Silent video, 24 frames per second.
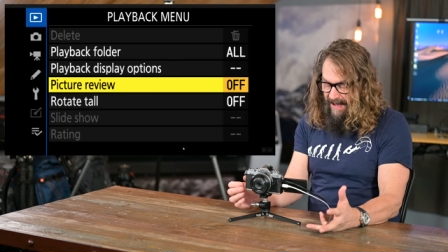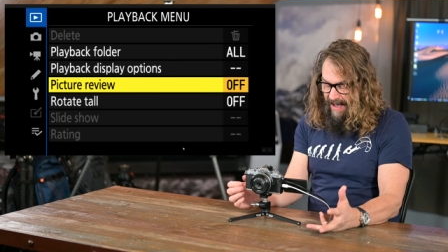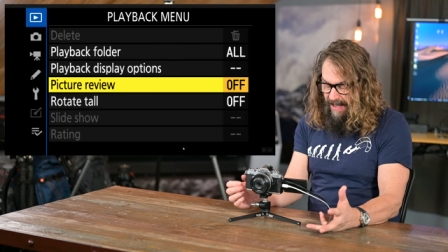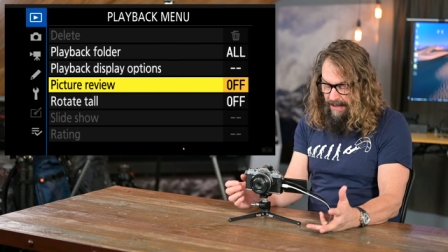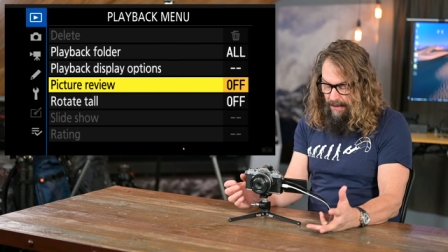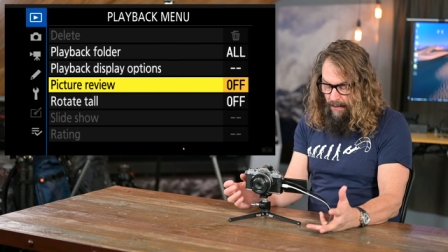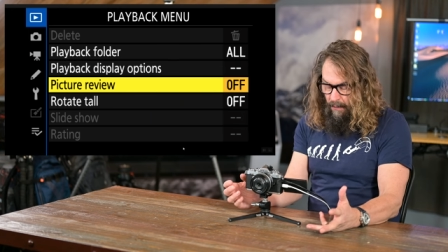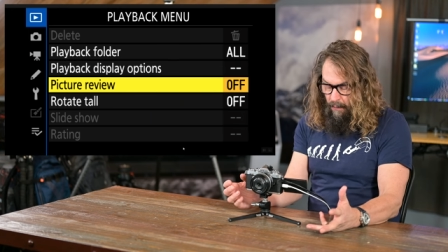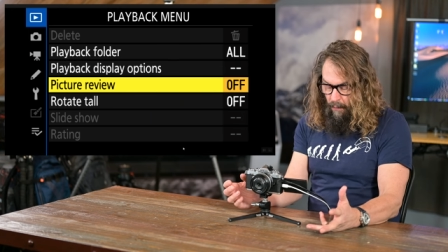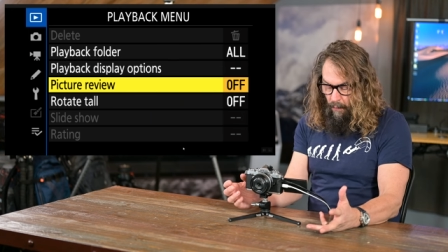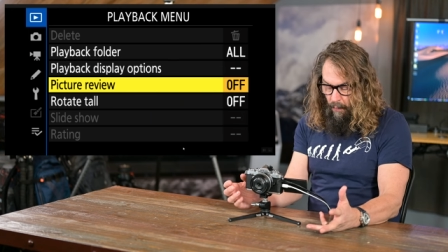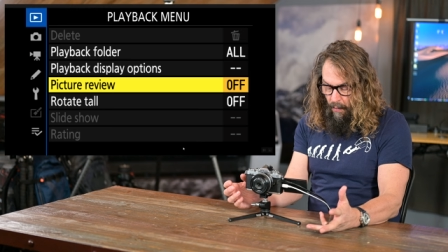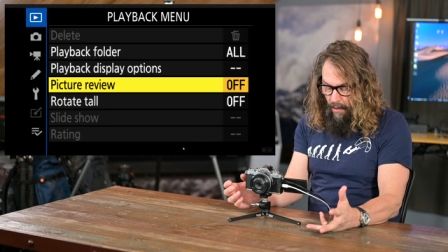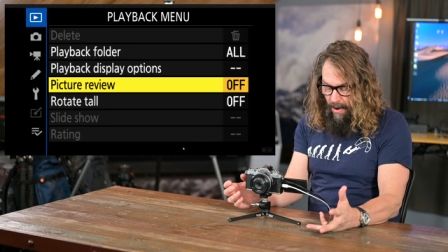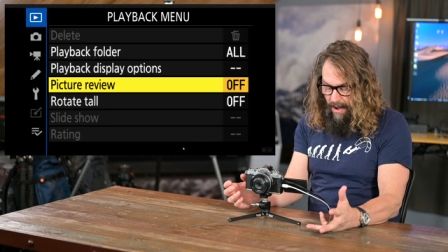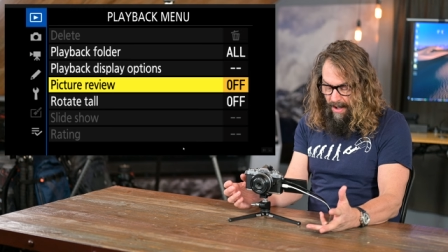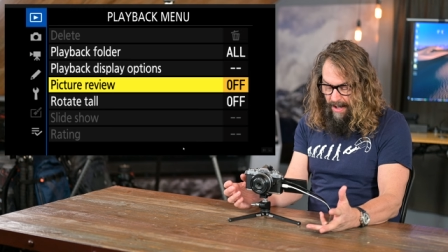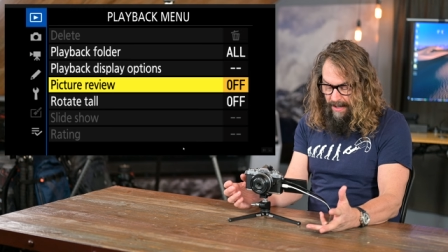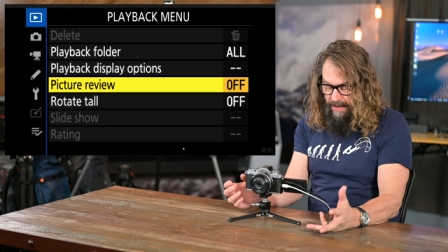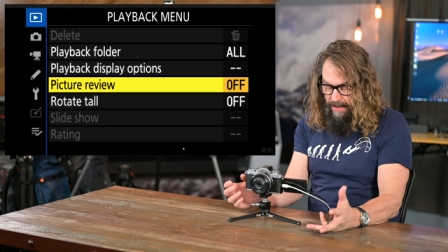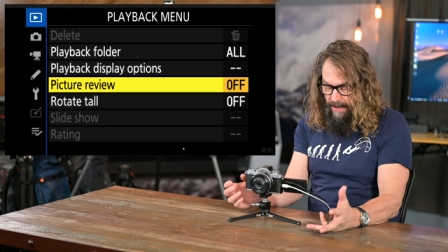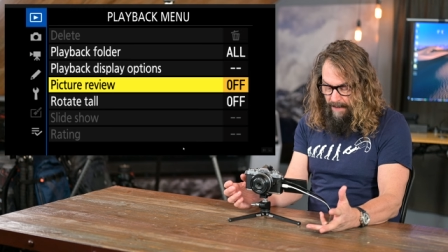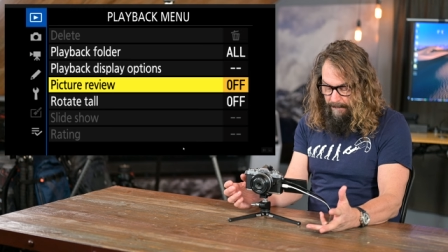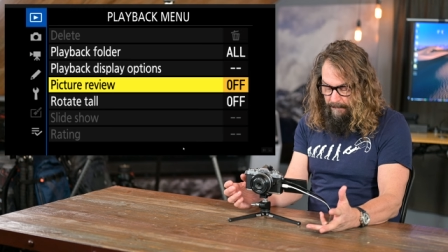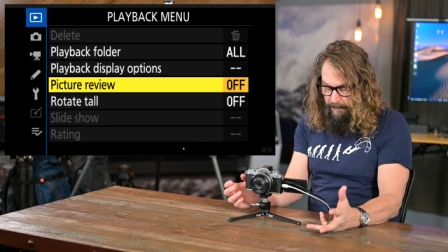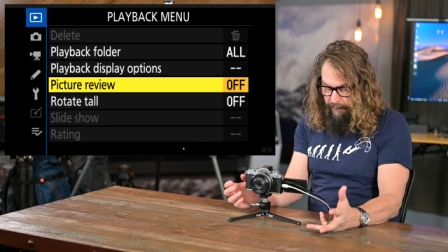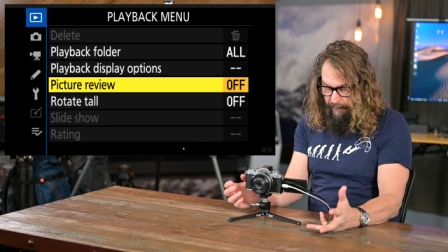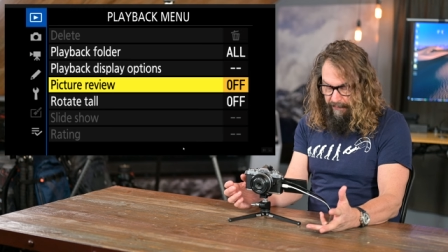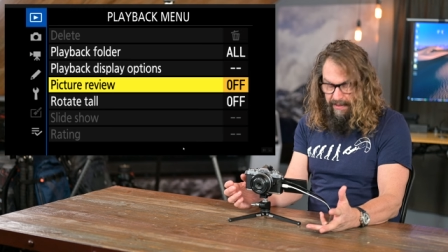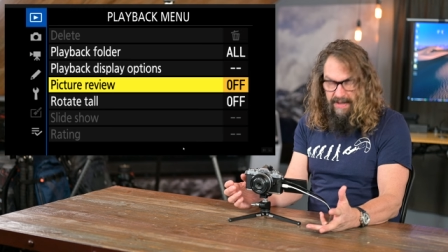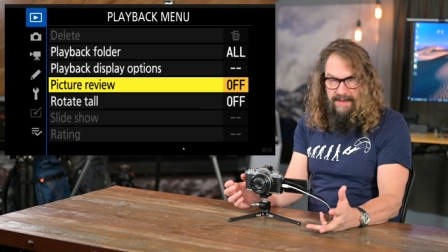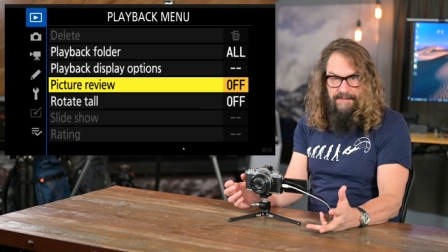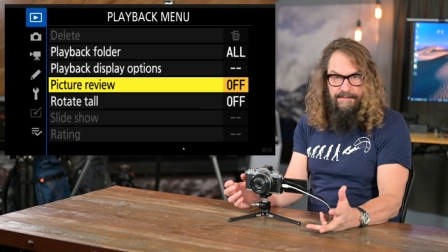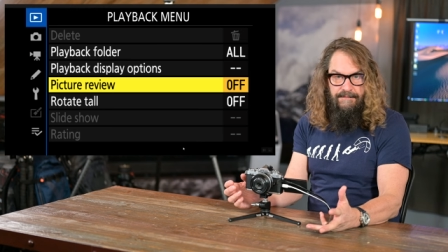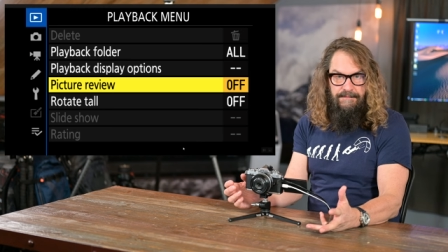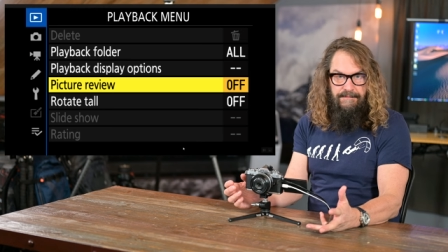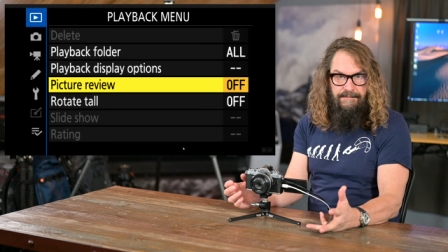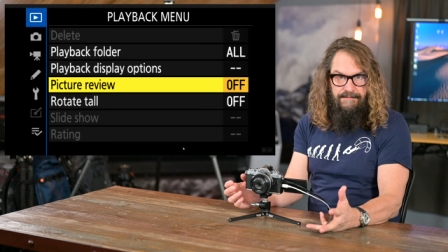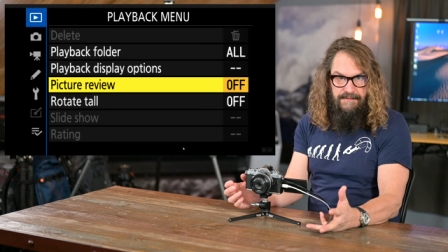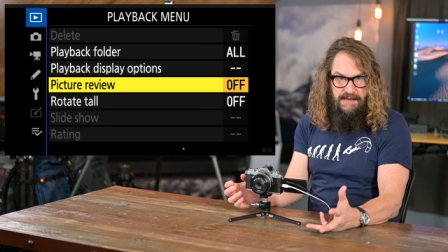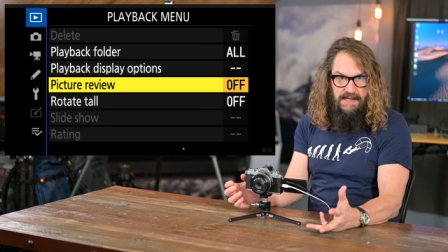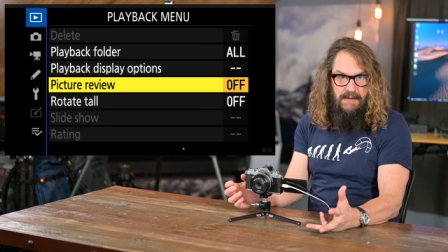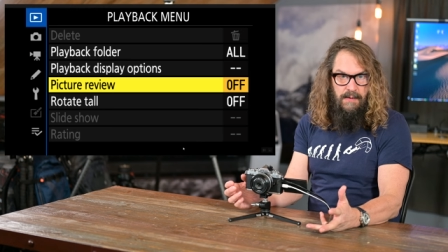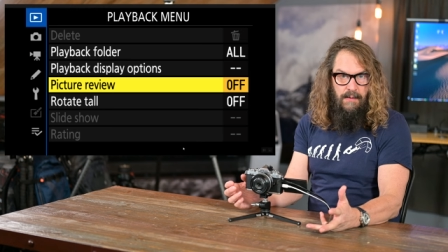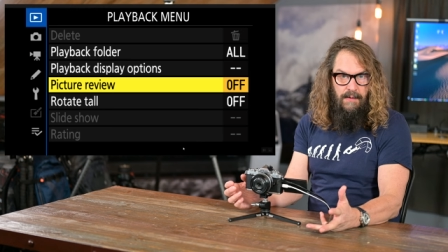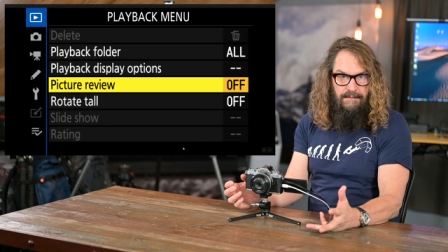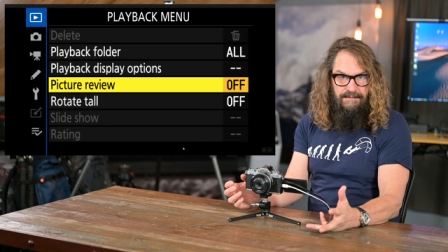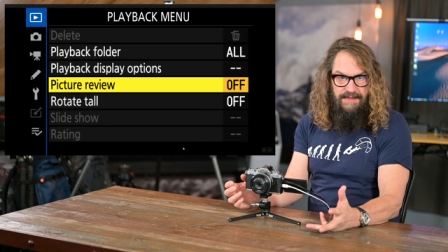I don't want a brief
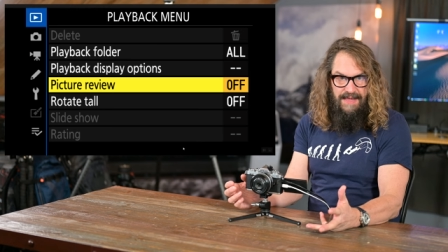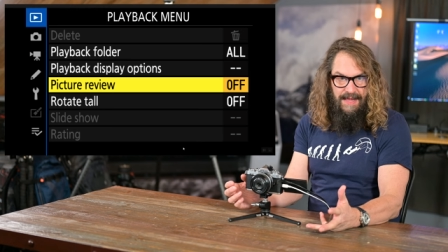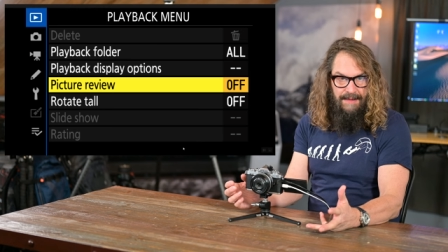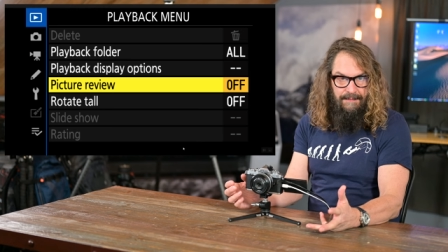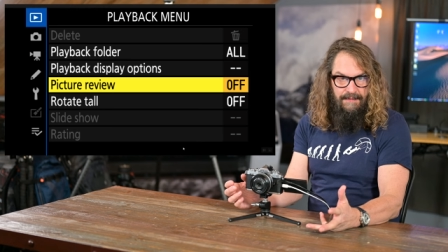view of the